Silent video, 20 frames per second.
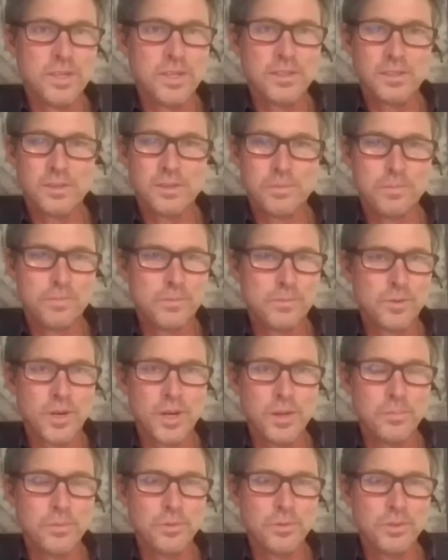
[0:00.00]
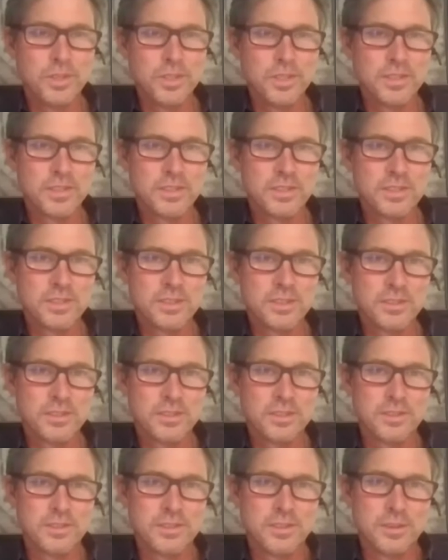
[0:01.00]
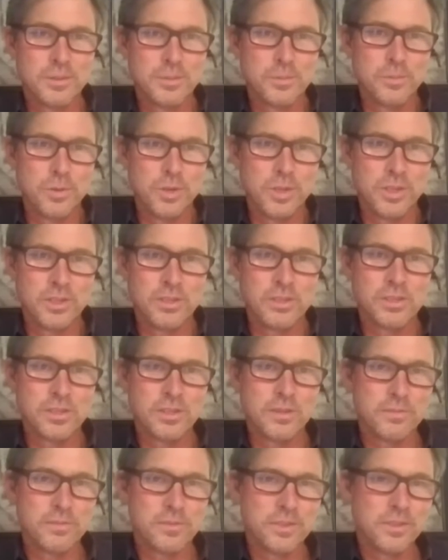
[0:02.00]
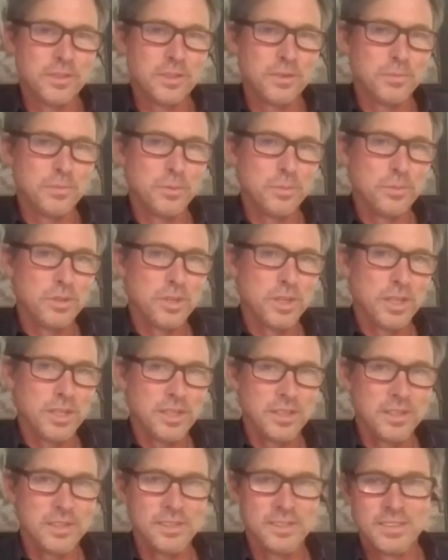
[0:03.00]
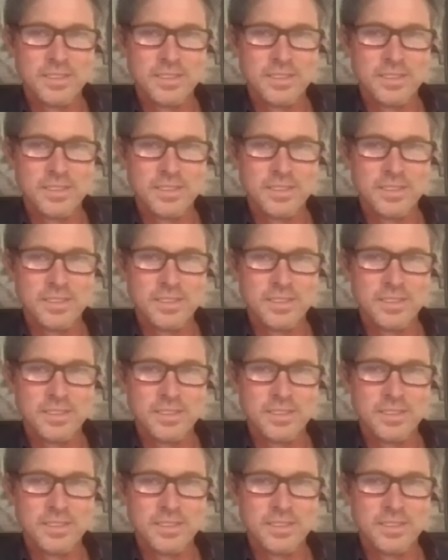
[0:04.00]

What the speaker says: that's a great point, because putting good stuff in there, people like it.